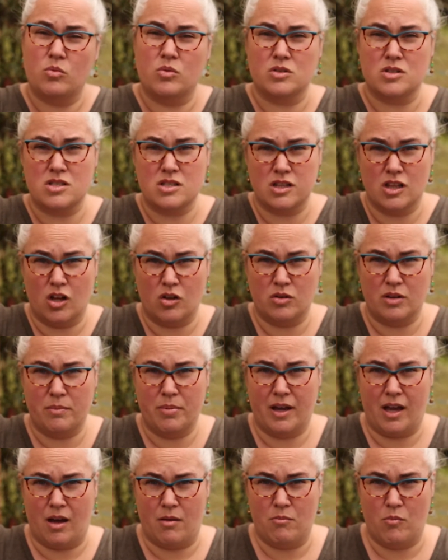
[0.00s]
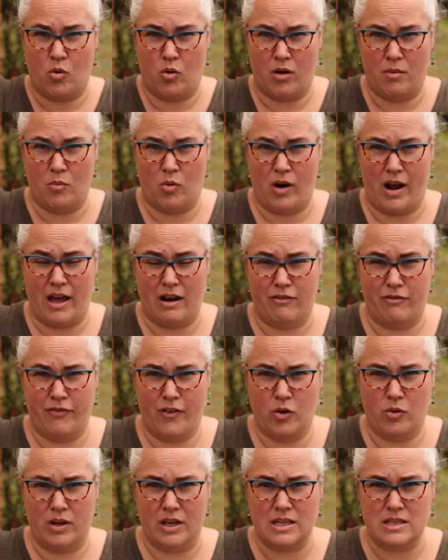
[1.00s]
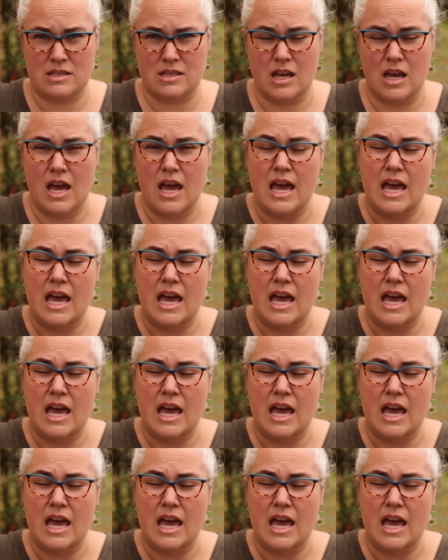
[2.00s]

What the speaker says: will slowly become more and more out of focus.